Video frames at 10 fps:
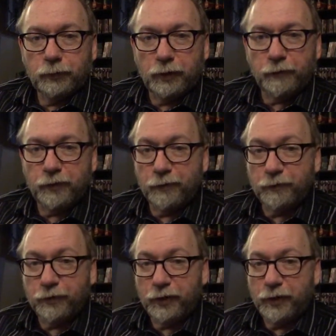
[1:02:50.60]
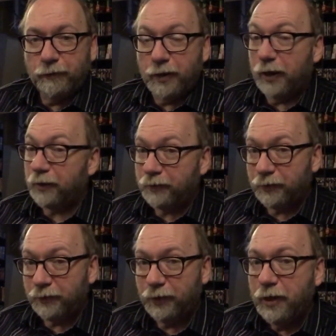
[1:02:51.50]
Life's of Shireva. I'll,
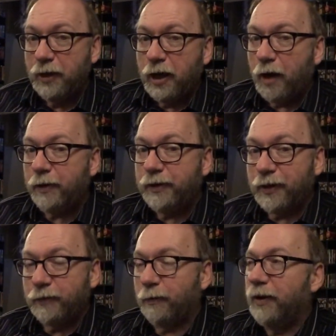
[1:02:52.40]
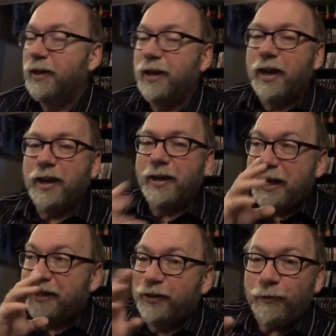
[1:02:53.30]
i watch Dennis.
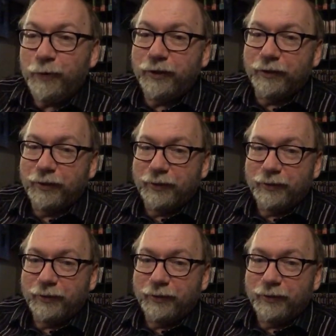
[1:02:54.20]
It's so weird.